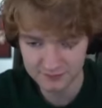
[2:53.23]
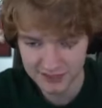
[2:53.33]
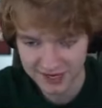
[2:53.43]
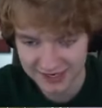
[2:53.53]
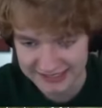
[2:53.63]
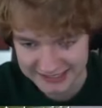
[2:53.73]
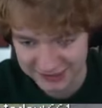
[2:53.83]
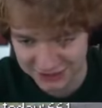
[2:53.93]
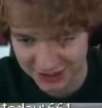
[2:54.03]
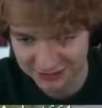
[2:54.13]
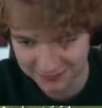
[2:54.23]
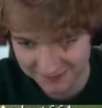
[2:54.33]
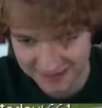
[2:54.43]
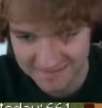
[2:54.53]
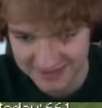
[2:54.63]
And I need you to
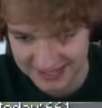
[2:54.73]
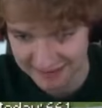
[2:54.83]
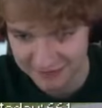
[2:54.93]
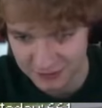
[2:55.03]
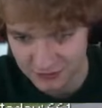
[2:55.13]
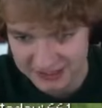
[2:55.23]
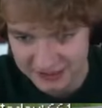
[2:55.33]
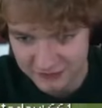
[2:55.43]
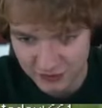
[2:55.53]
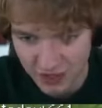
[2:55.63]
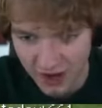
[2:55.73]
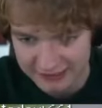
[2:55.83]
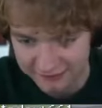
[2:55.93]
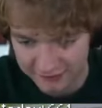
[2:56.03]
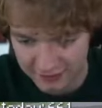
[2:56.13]
remember that for the rest of your
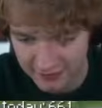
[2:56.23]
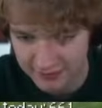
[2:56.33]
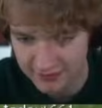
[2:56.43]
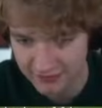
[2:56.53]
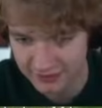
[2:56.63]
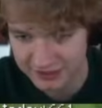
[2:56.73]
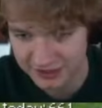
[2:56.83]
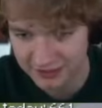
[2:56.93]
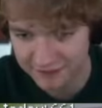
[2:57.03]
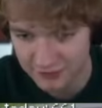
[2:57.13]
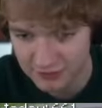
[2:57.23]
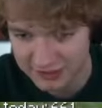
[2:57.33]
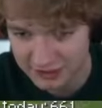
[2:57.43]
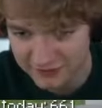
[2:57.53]
life. Right, chat, for the rest of...